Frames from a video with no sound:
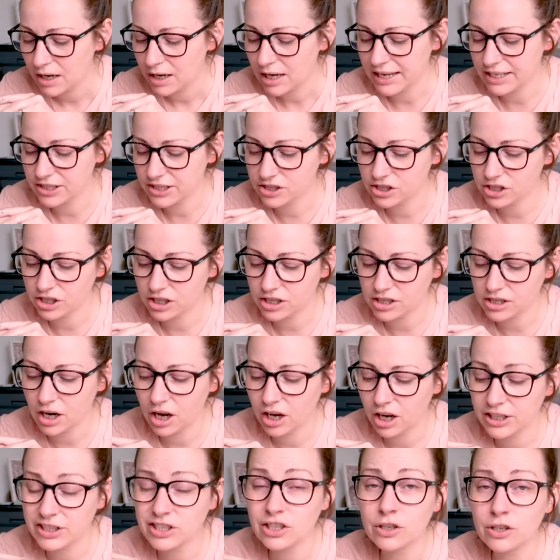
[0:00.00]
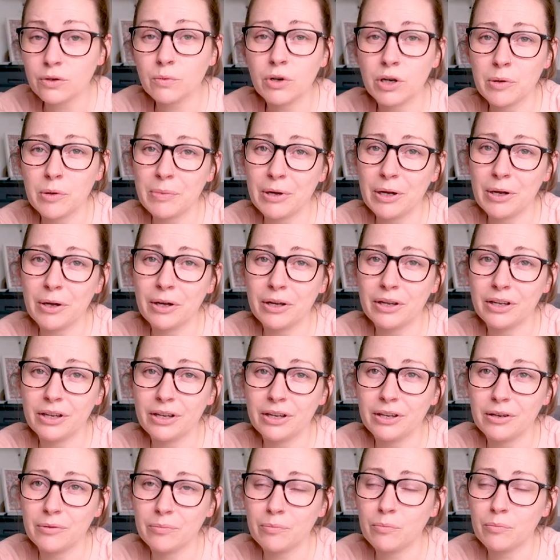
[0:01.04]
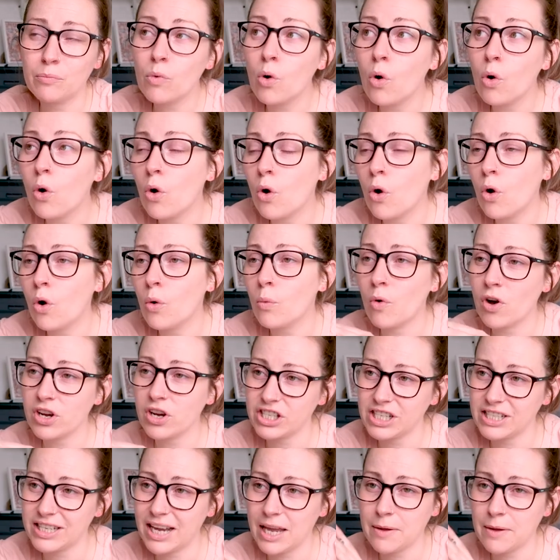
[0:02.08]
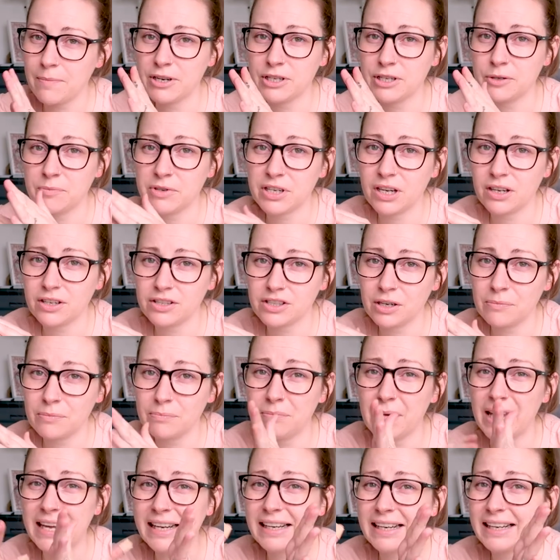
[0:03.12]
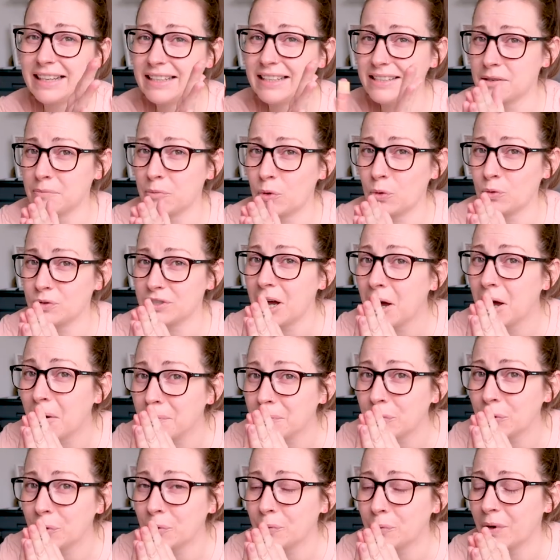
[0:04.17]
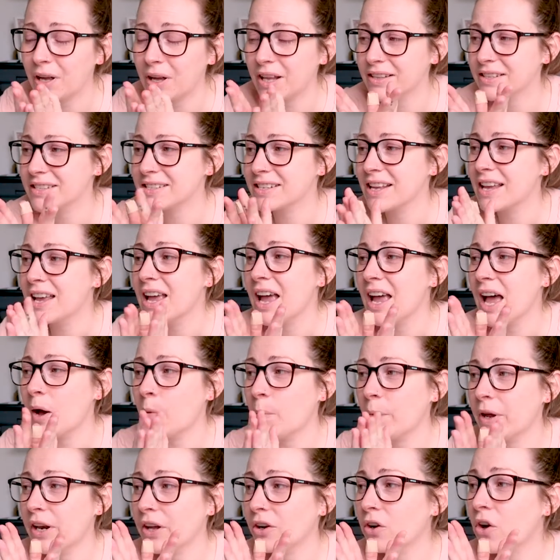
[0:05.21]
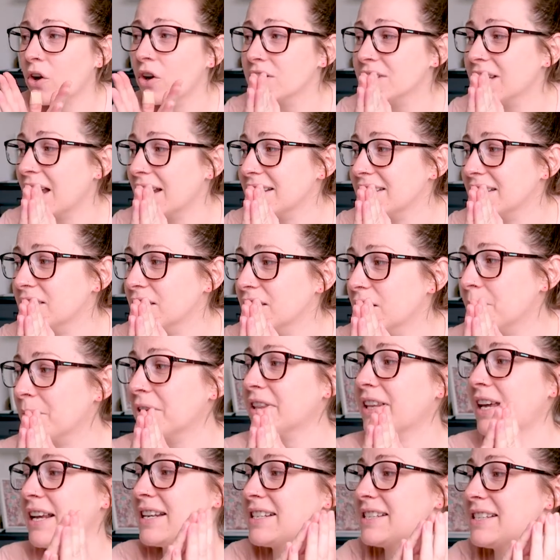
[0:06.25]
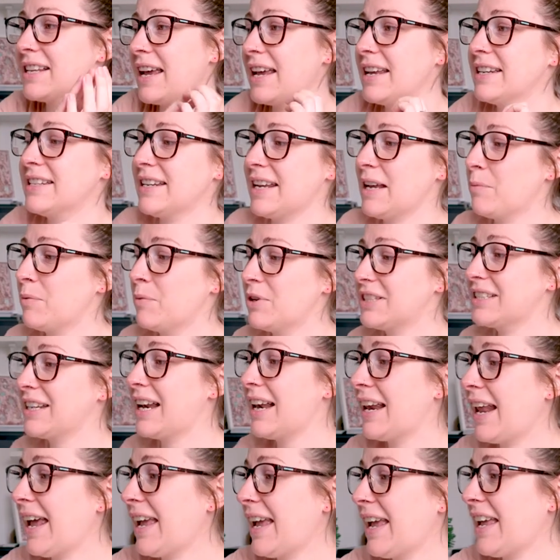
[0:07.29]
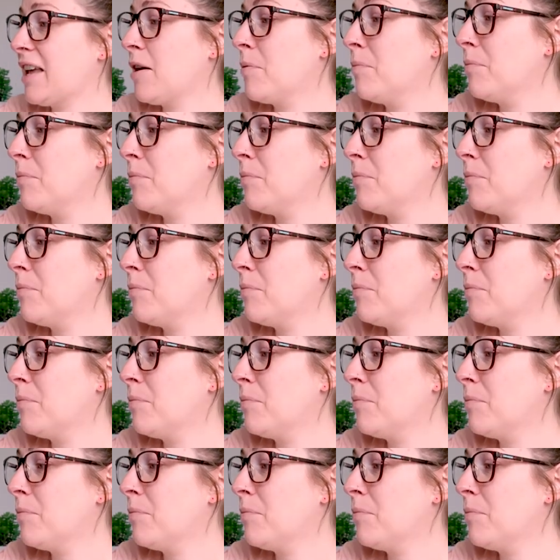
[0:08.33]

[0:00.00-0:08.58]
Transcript: It's just I do want to put more washi tape into production, mainly some autumnal ones. And when I contacted them, they said it would delay